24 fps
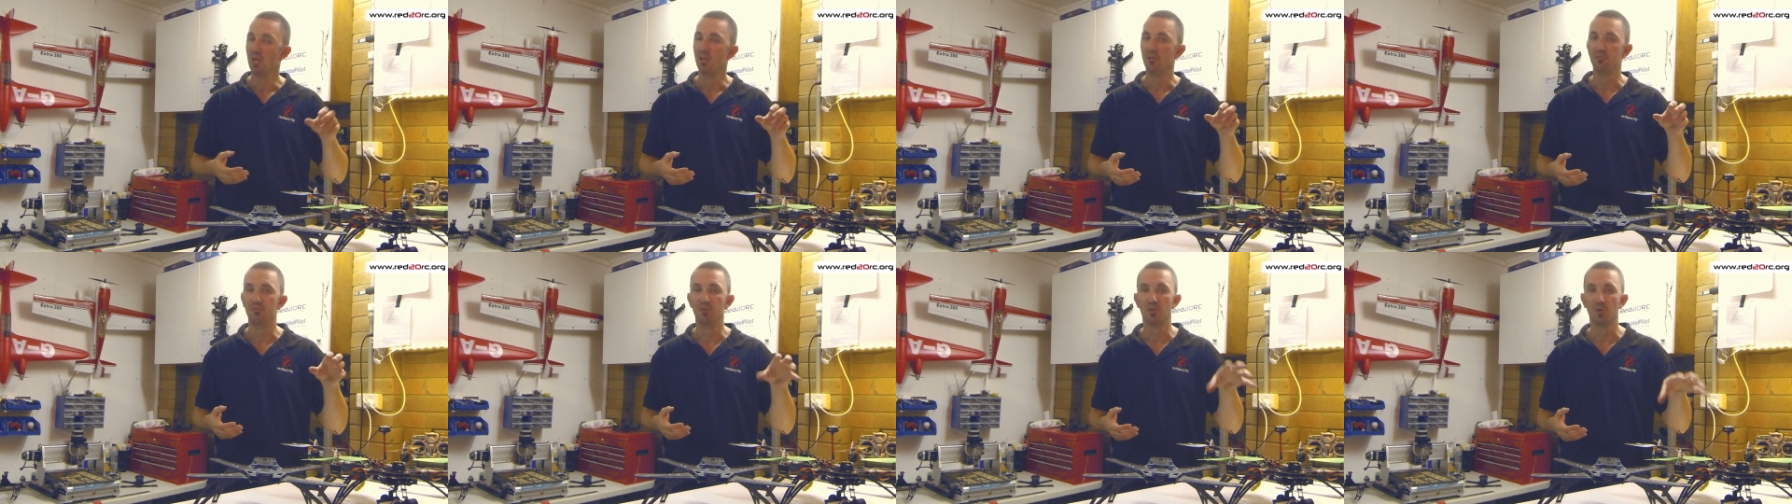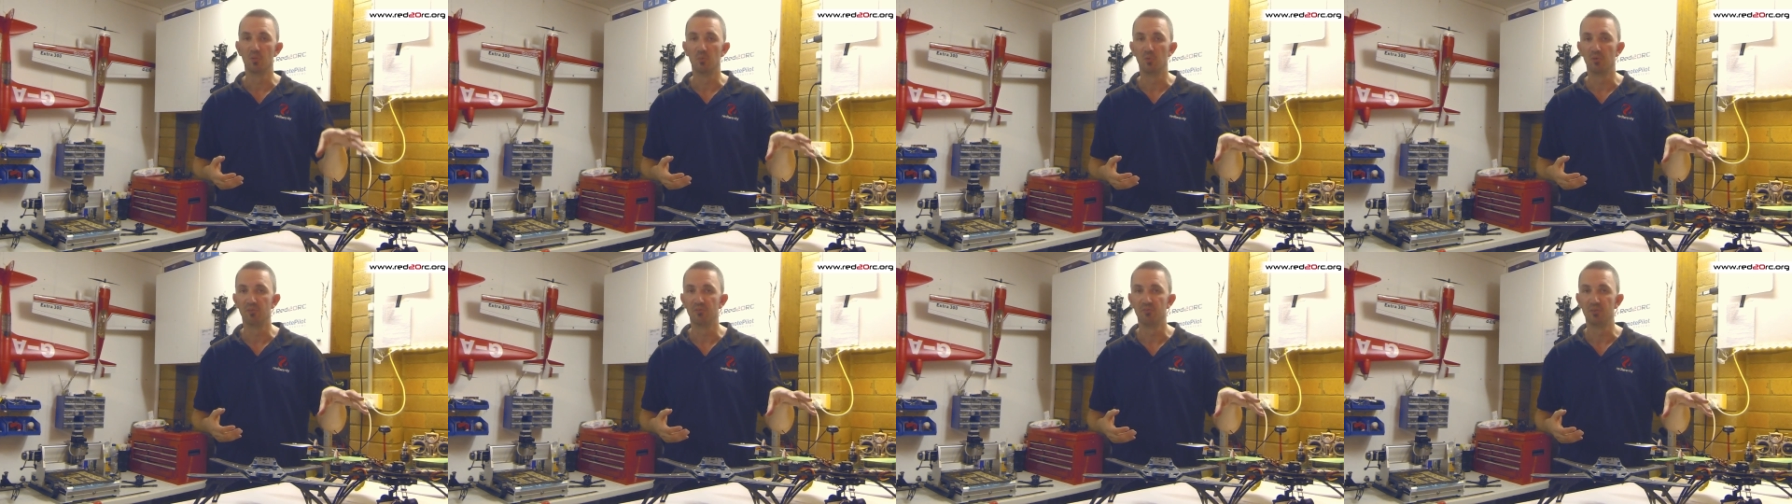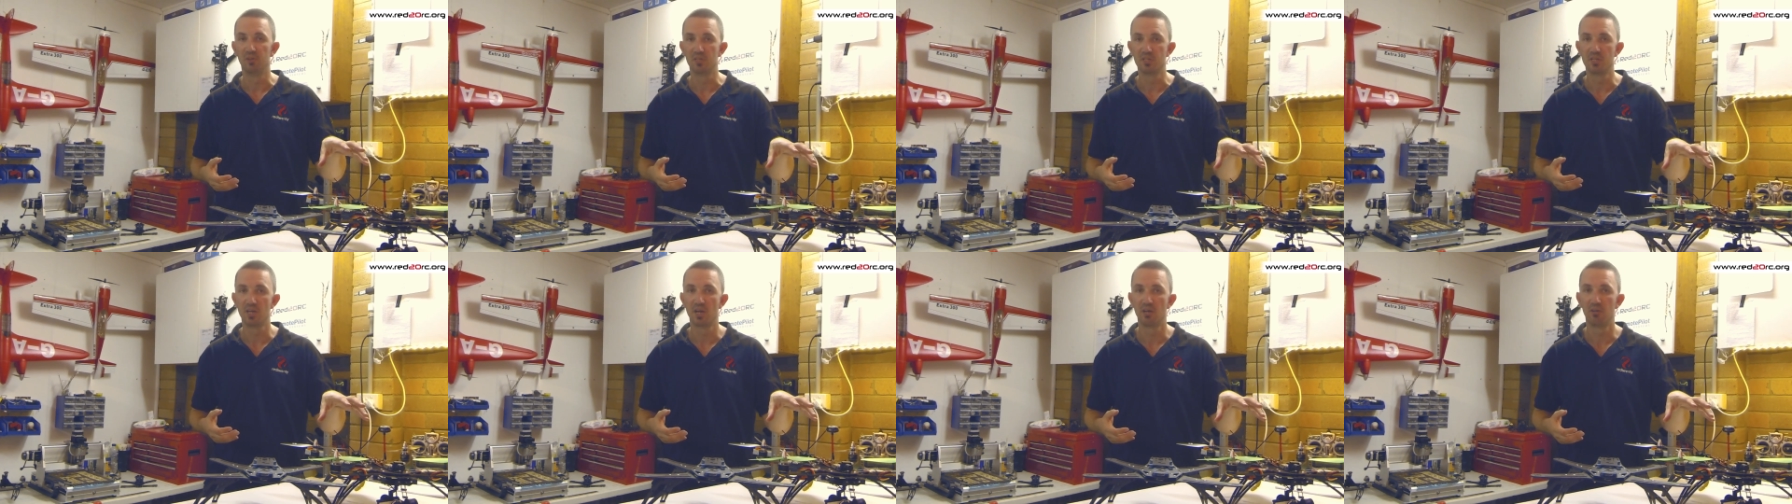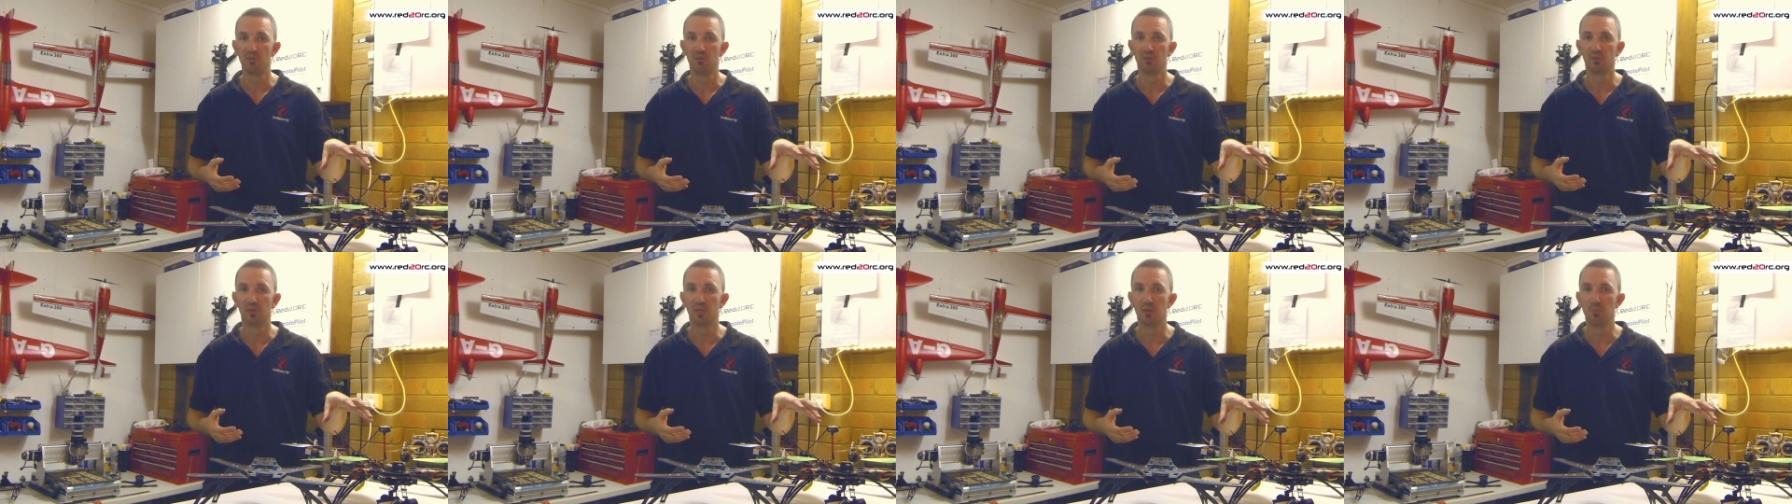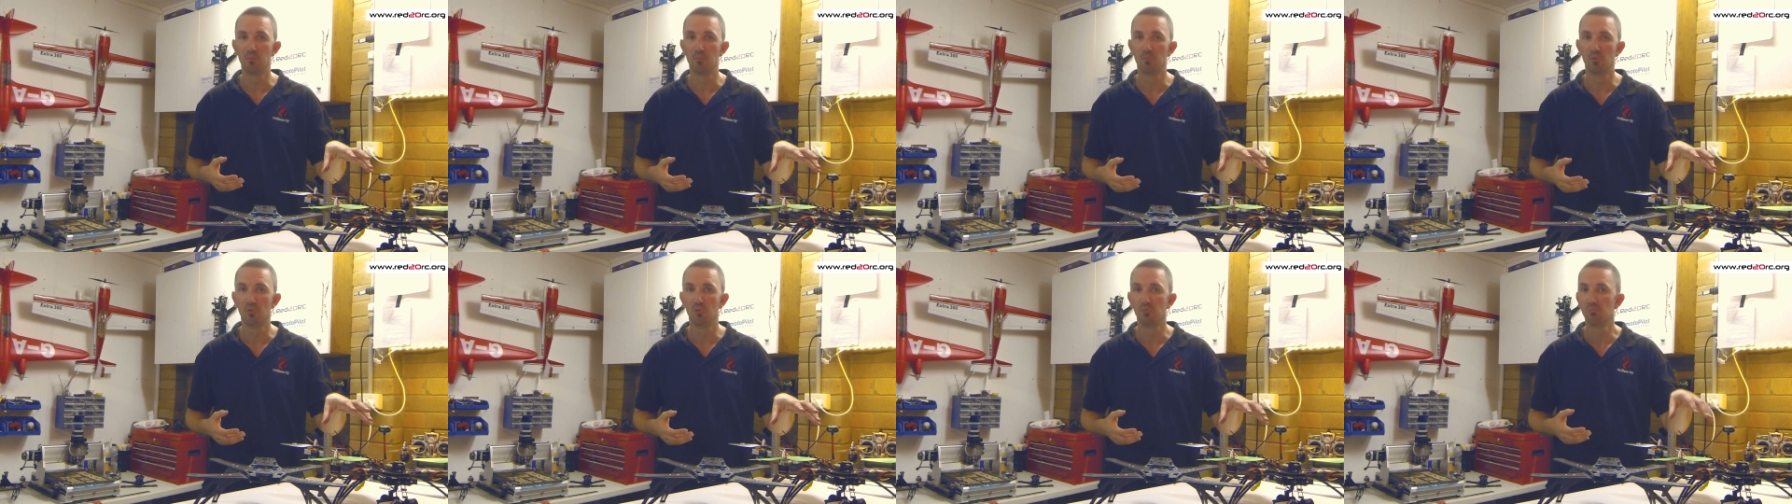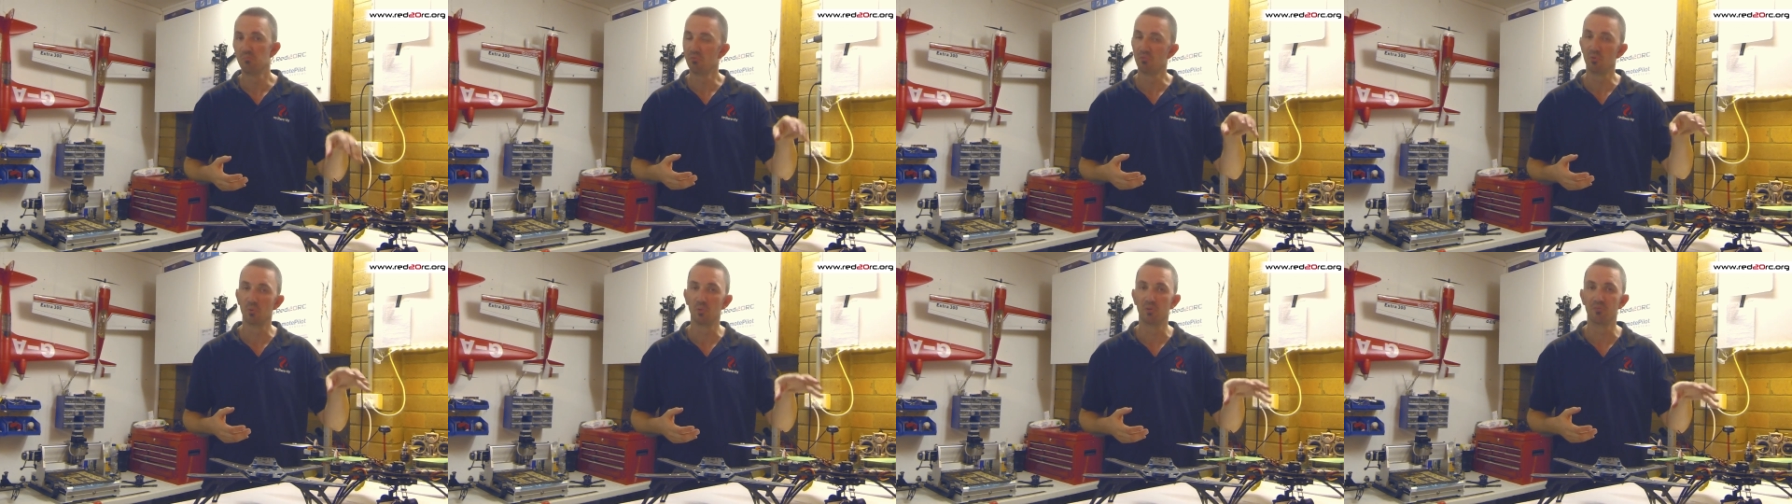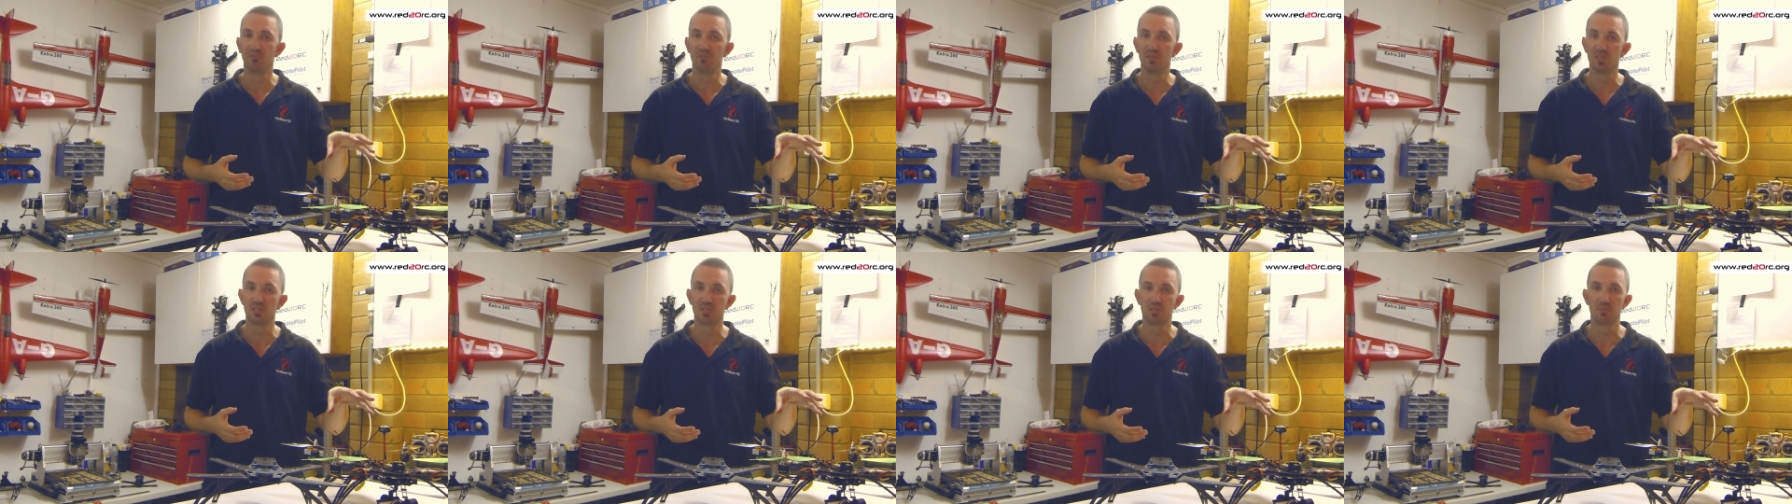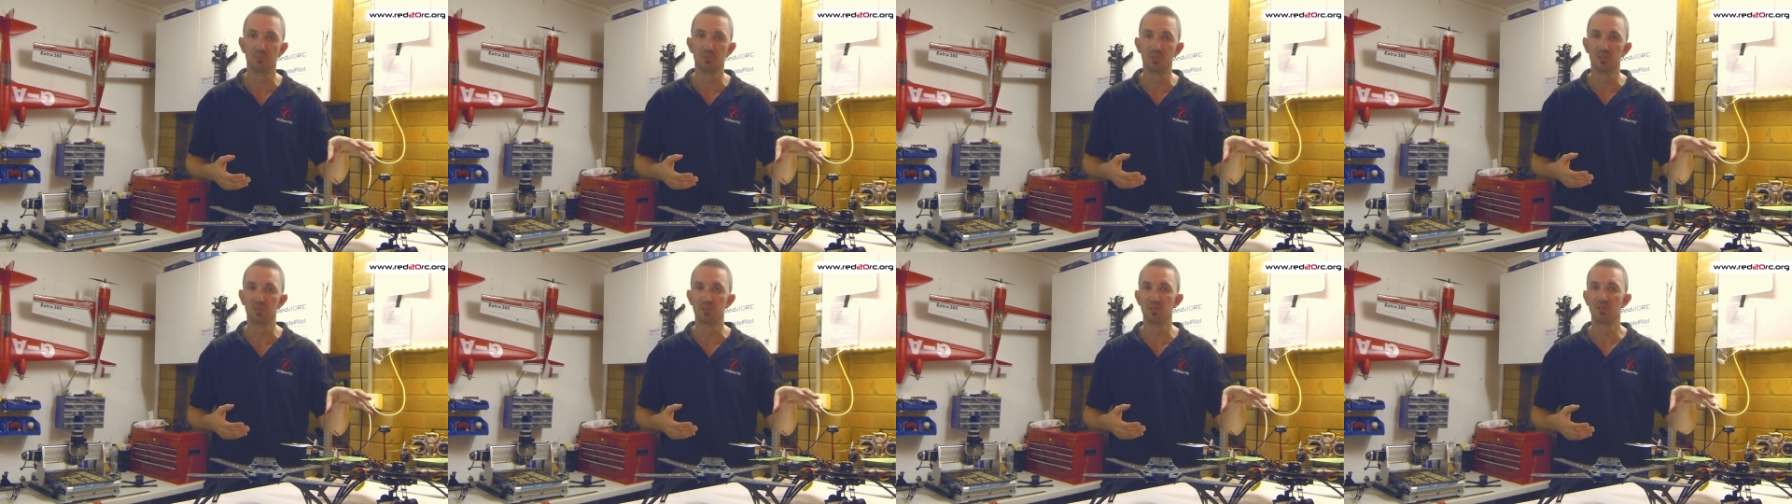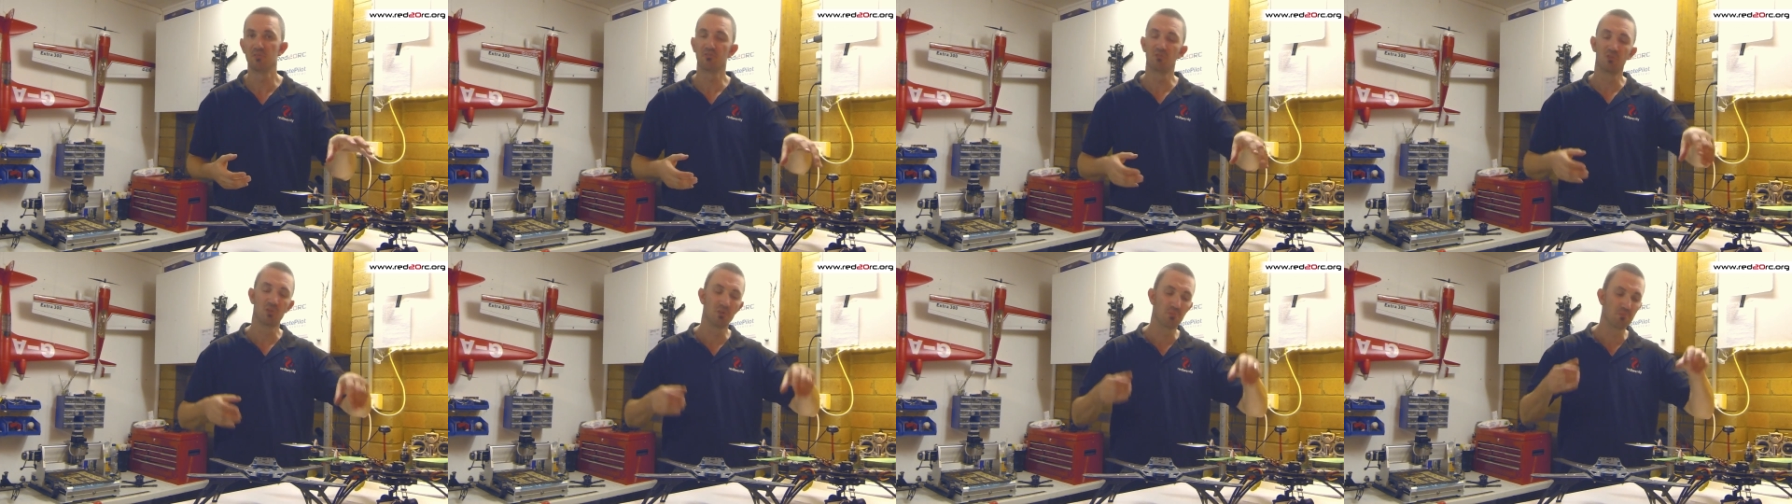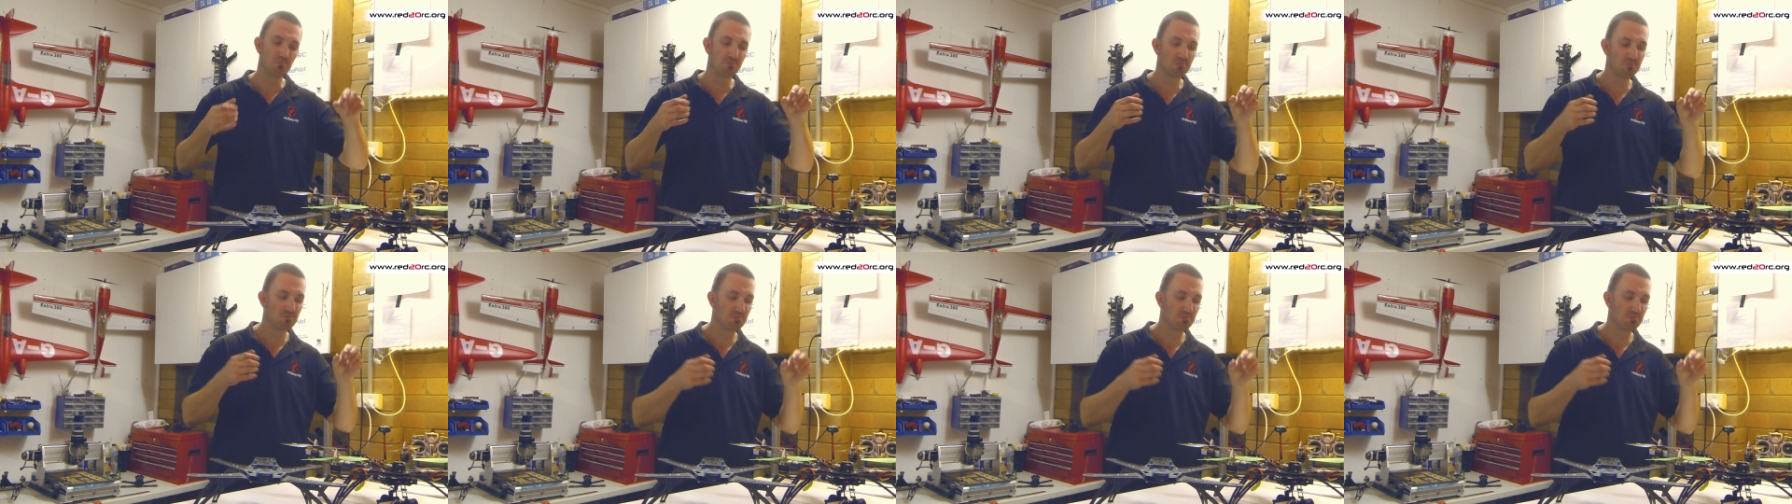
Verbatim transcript: If you don't want to fit the Tarot gimbal, if you want to fit something different,